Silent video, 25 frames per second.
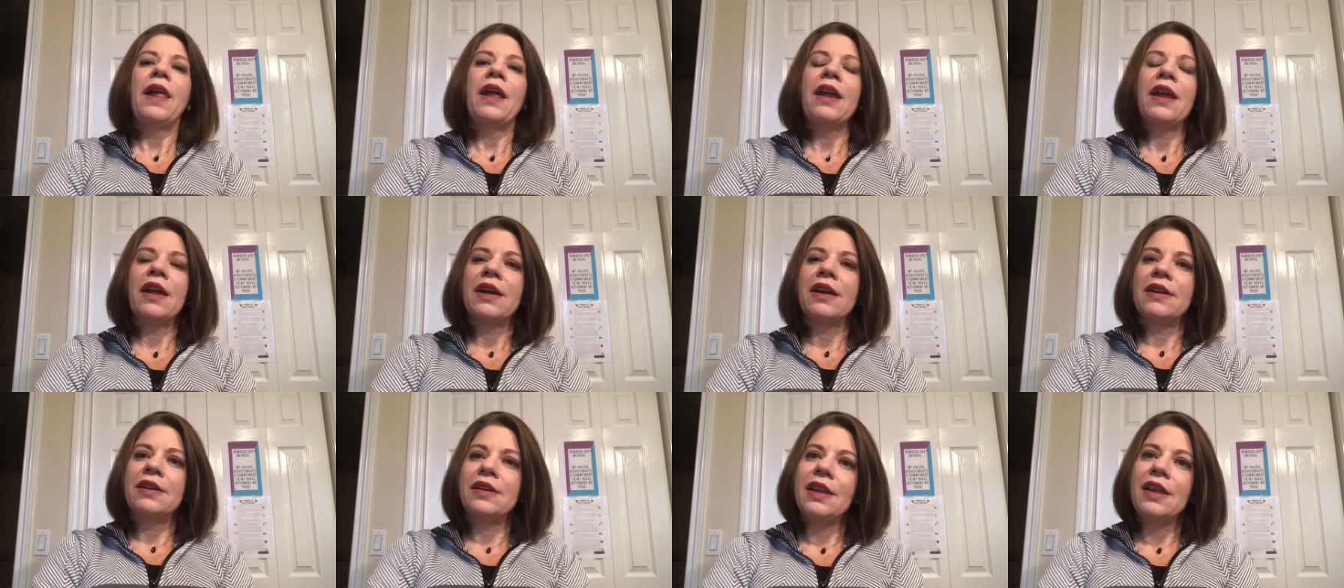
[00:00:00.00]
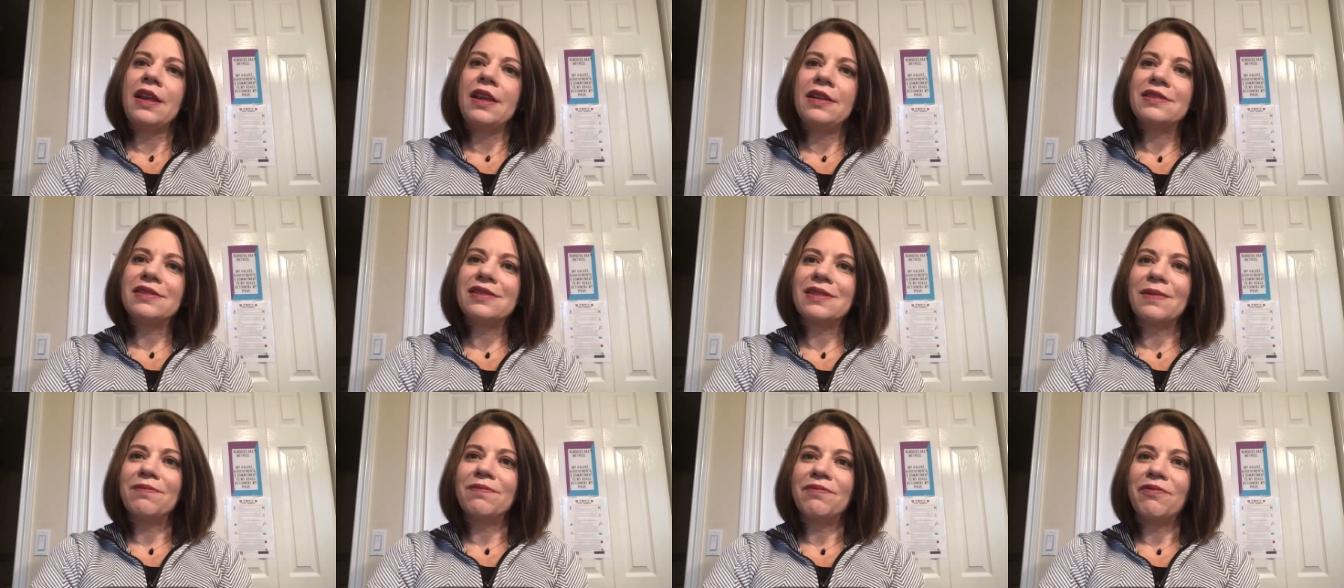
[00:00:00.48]
and
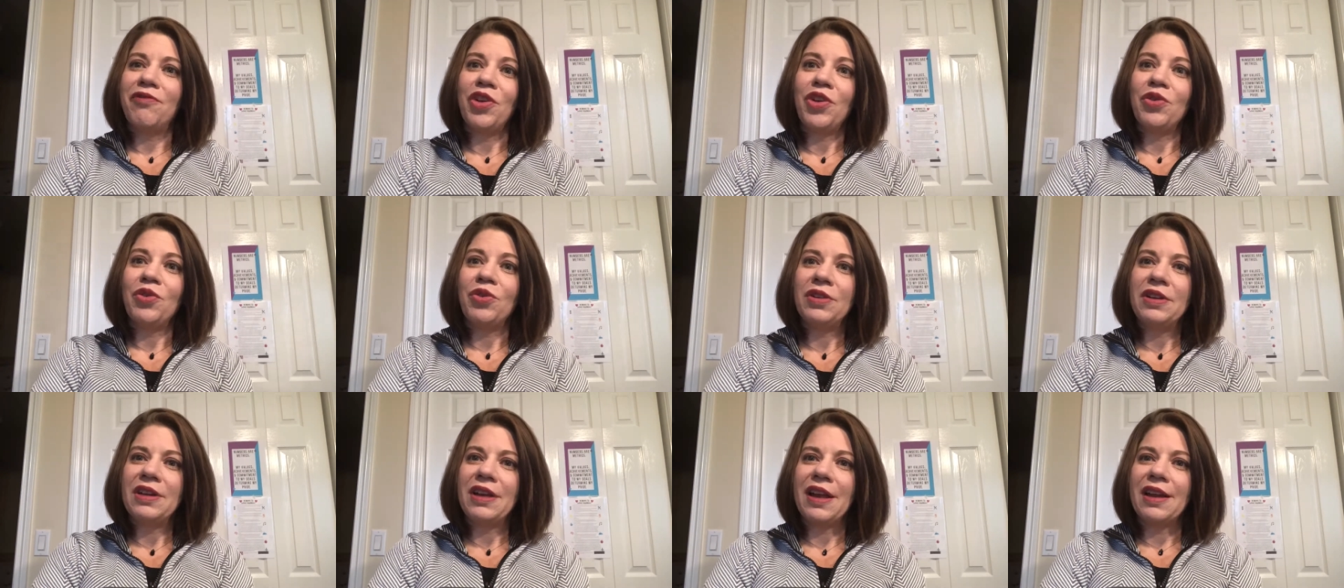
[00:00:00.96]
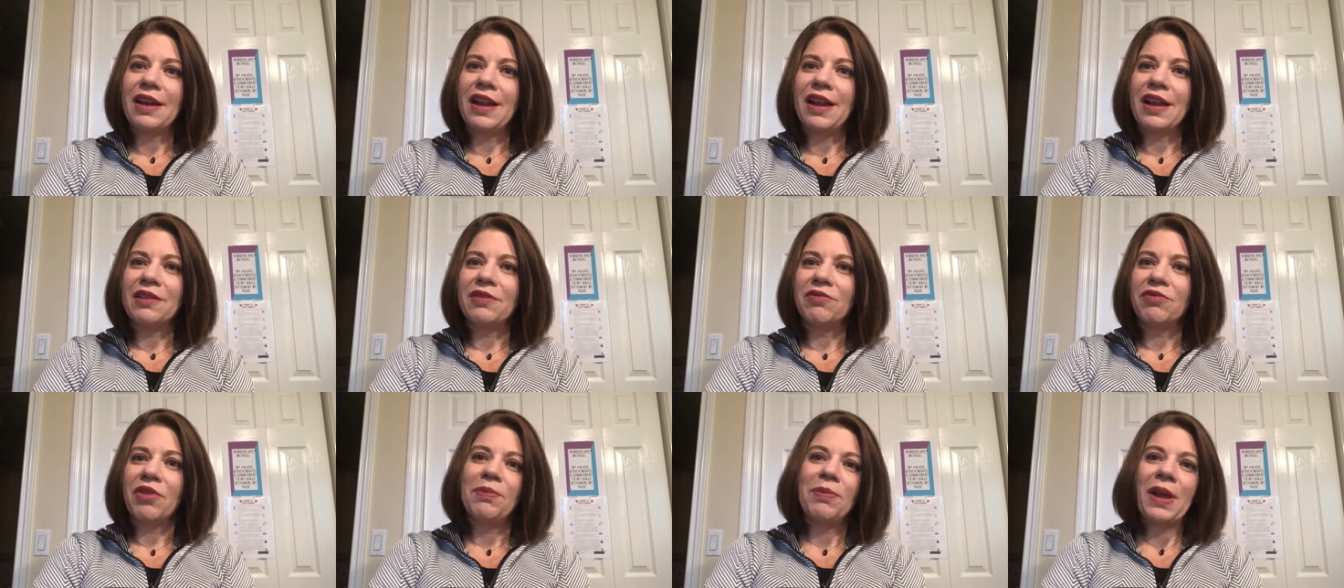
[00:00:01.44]
eat some food and
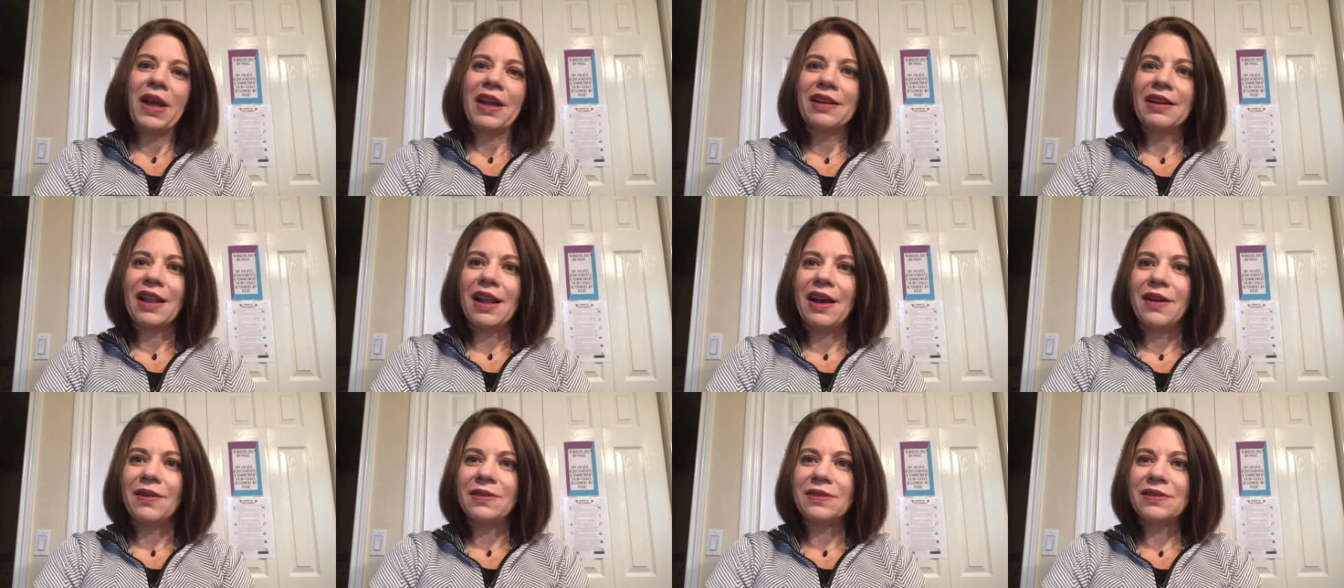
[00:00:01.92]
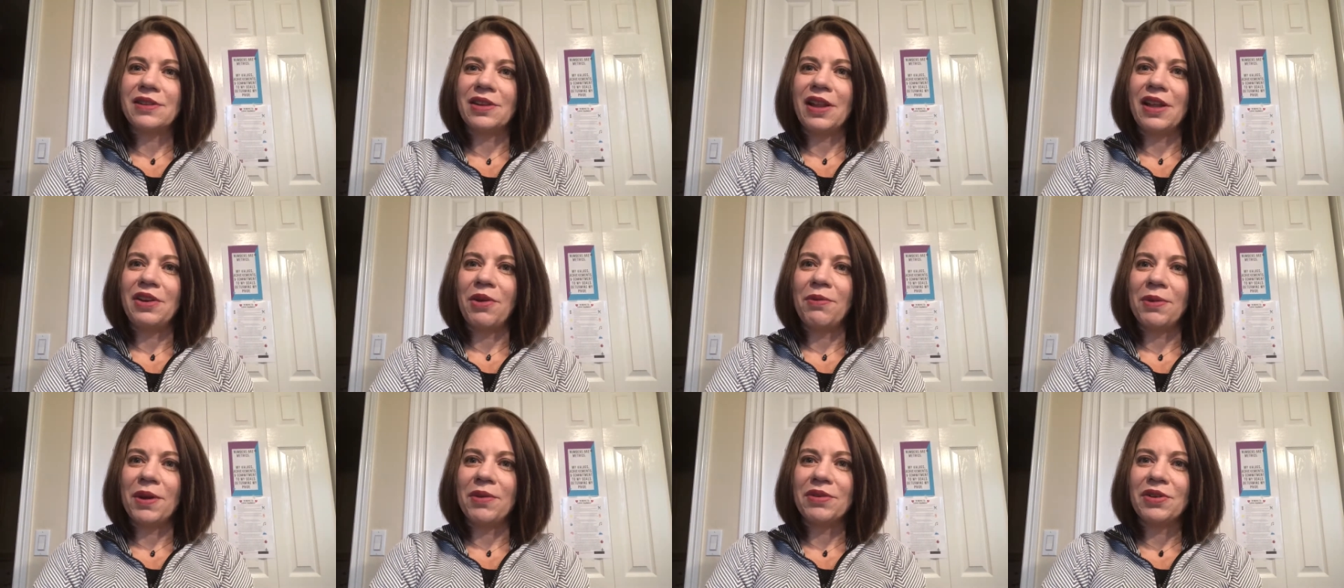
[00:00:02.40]
then run back into the house so that
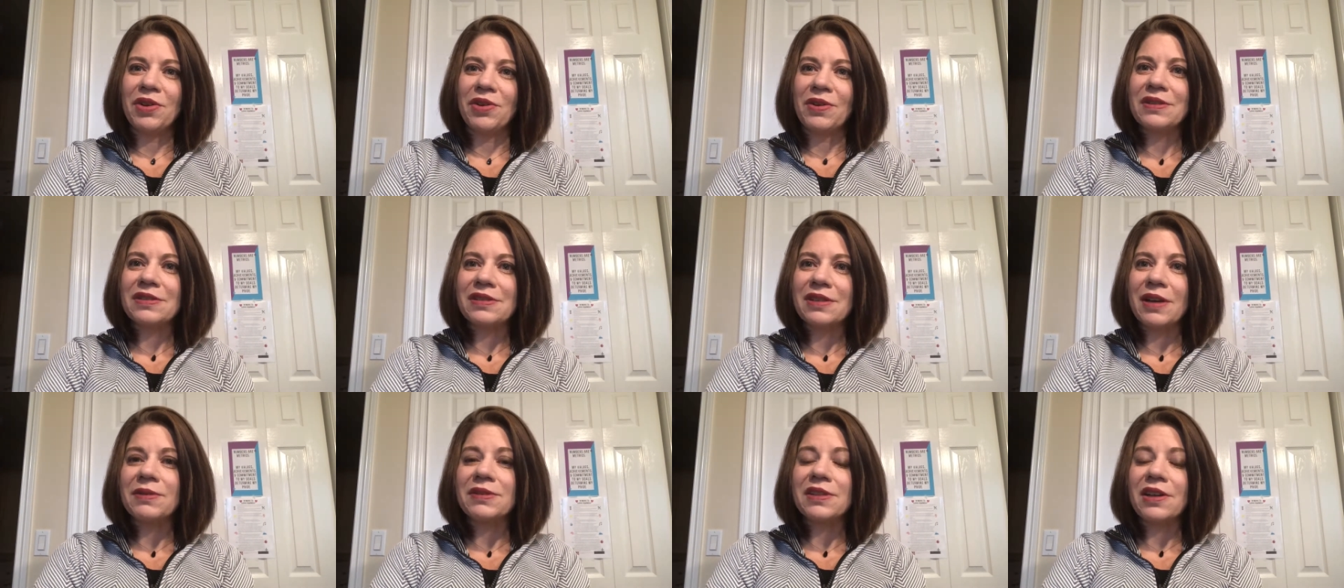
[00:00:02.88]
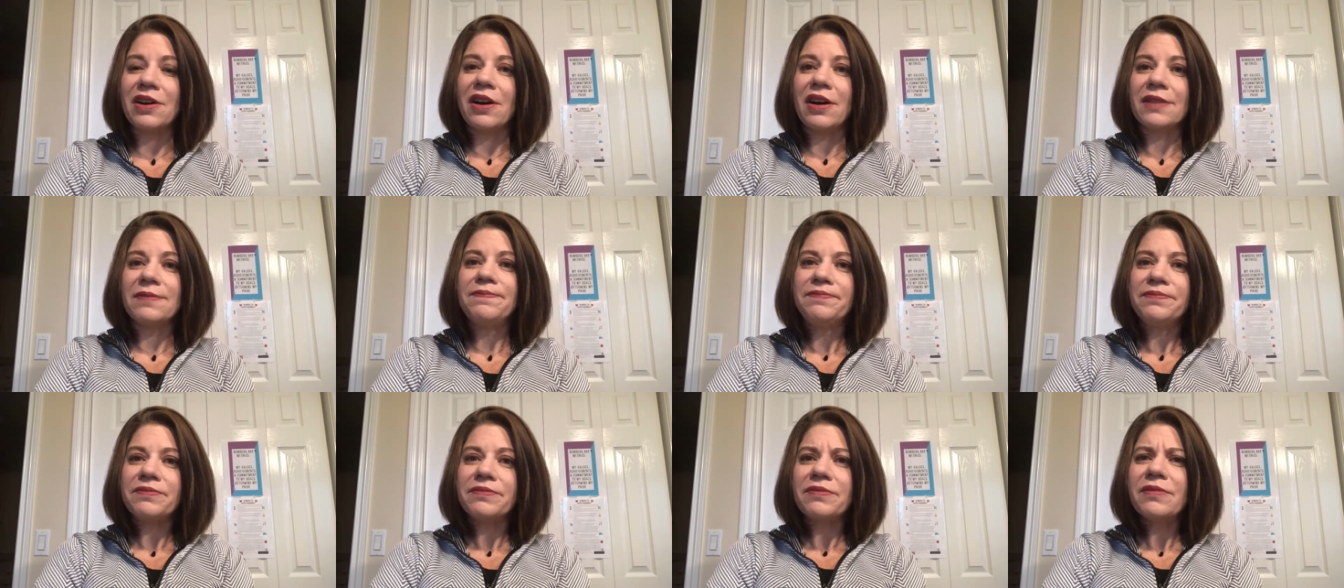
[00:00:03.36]
nobody would notice that I was
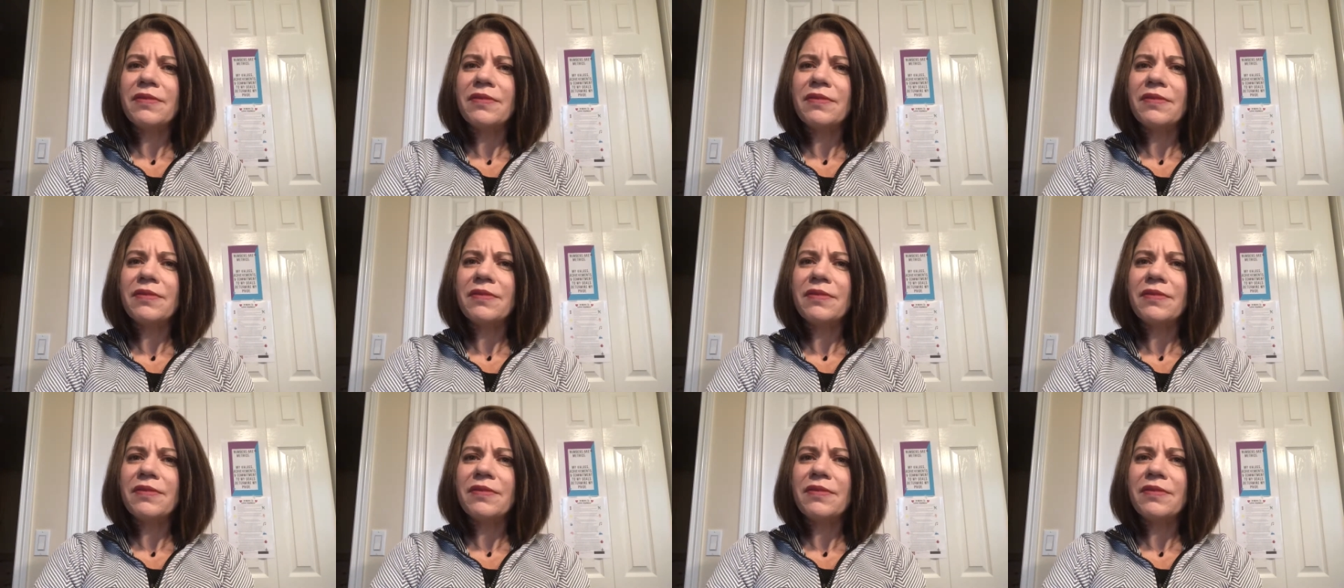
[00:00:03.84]
gone.